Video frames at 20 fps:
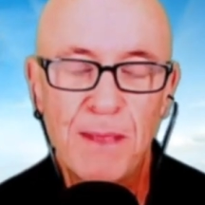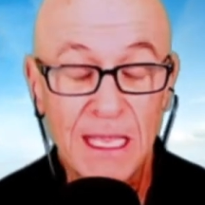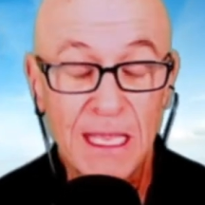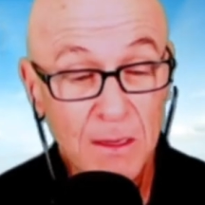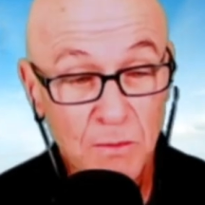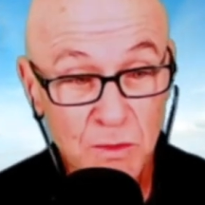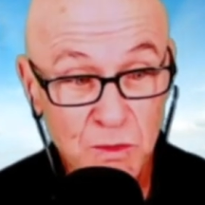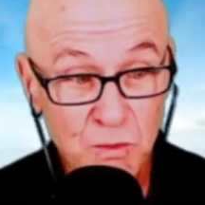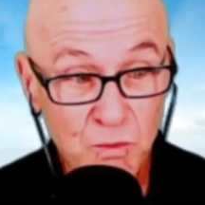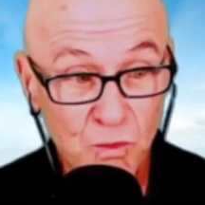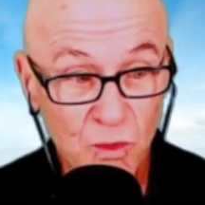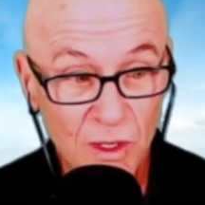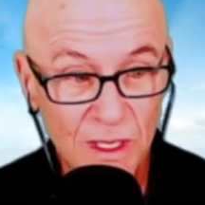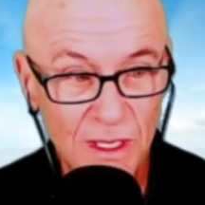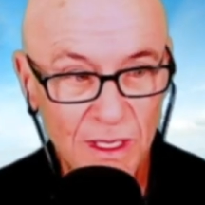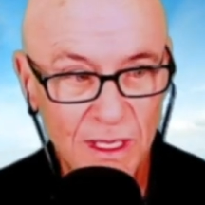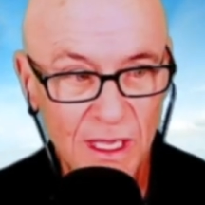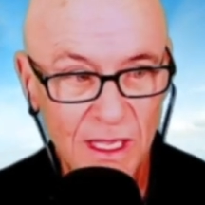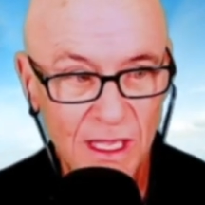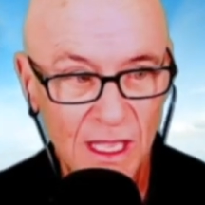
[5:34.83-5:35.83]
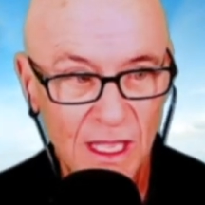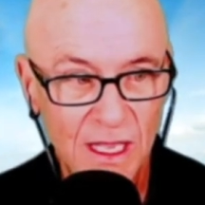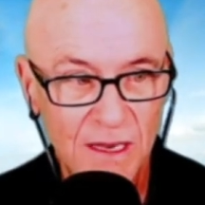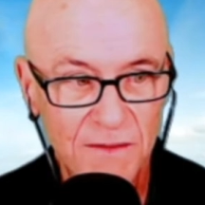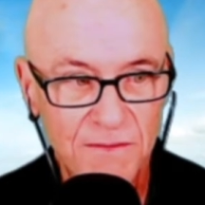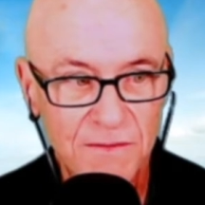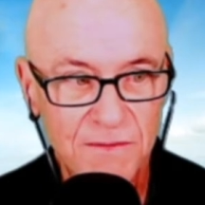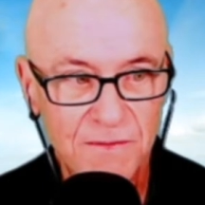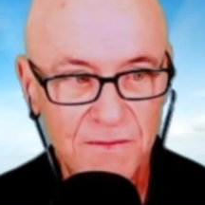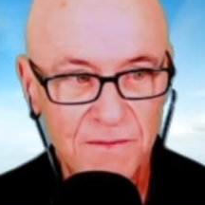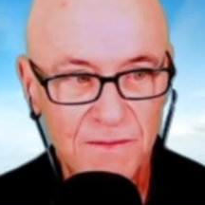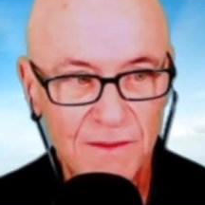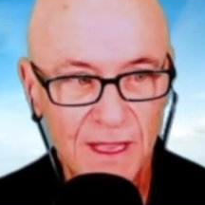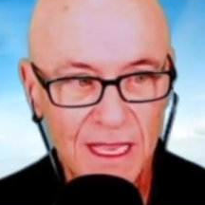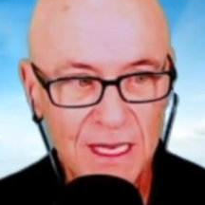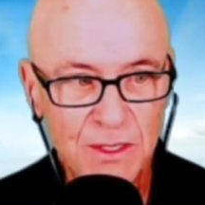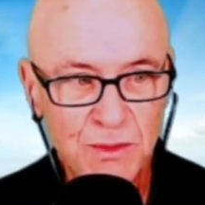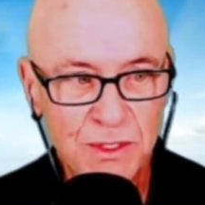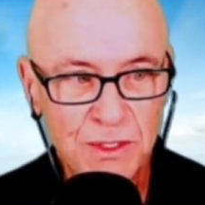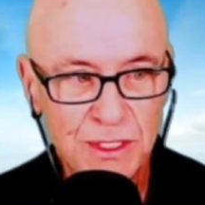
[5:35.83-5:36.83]
And it was really kind of
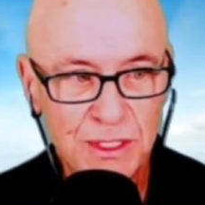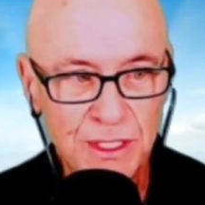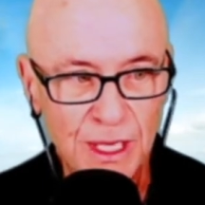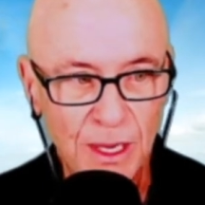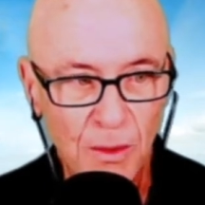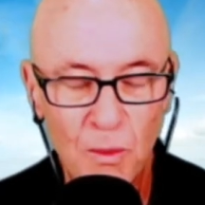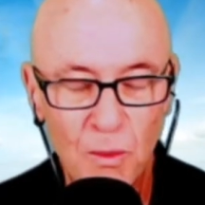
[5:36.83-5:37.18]
interesting.